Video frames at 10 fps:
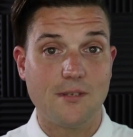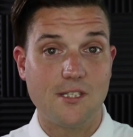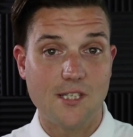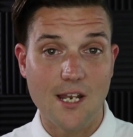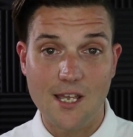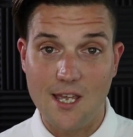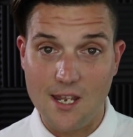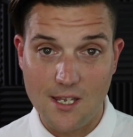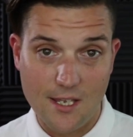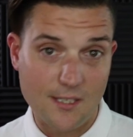I'm sitting
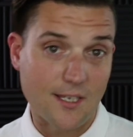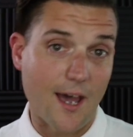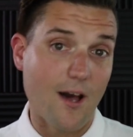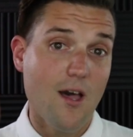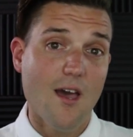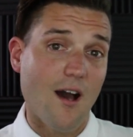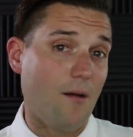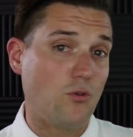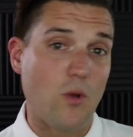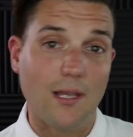Indian style.
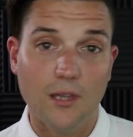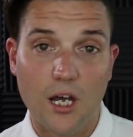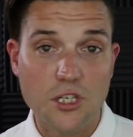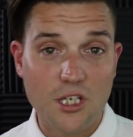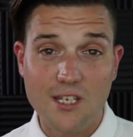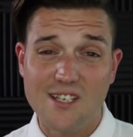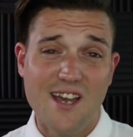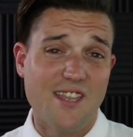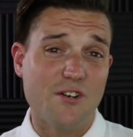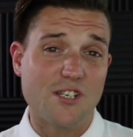I'm doing lunges.
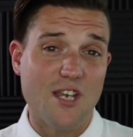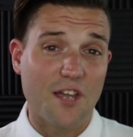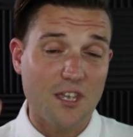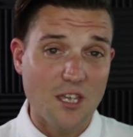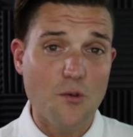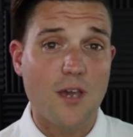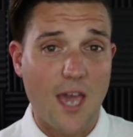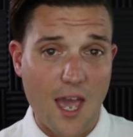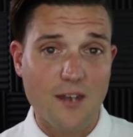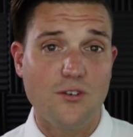There is nothing you
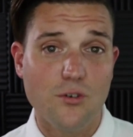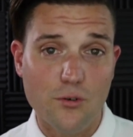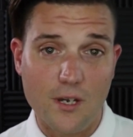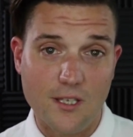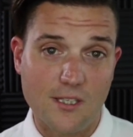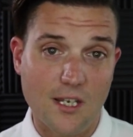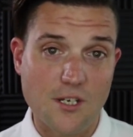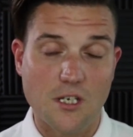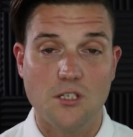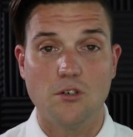can't do in
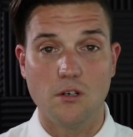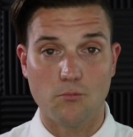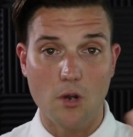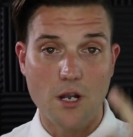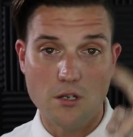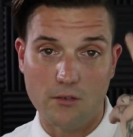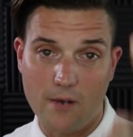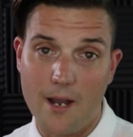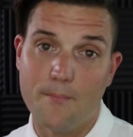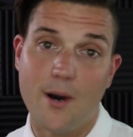skinny jeans. You can run. You can
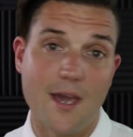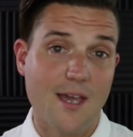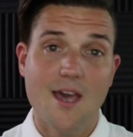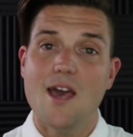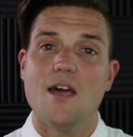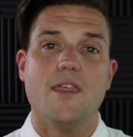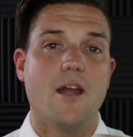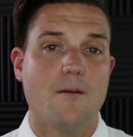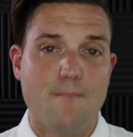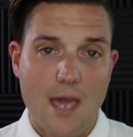ride a bike.
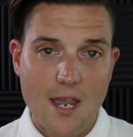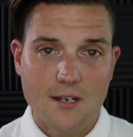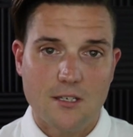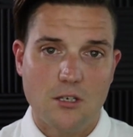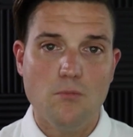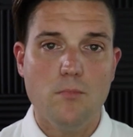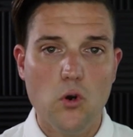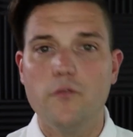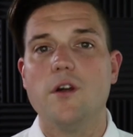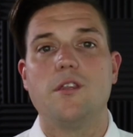They are made to
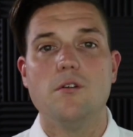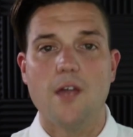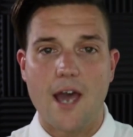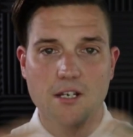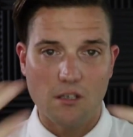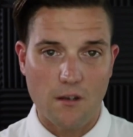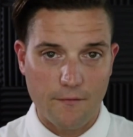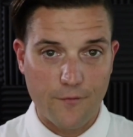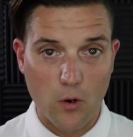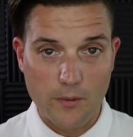move with you. They actually
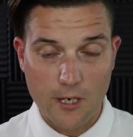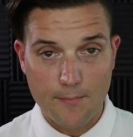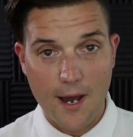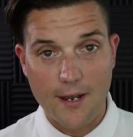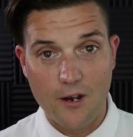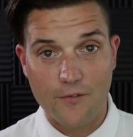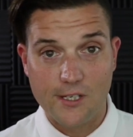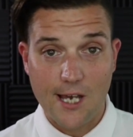conform to your body over